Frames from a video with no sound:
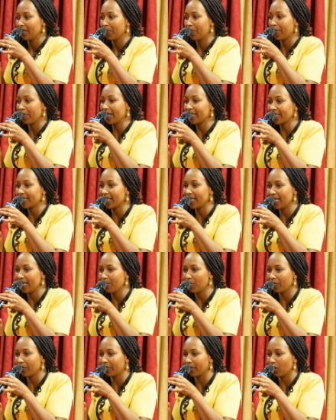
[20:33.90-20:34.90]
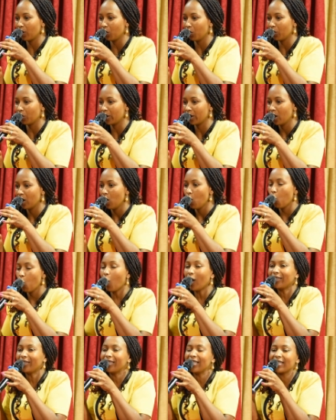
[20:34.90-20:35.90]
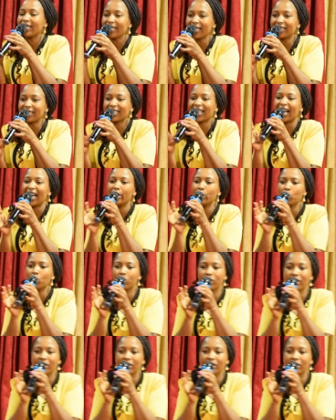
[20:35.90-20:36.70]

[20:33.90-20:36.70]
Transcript: Praise the name of the Lord. What is it can you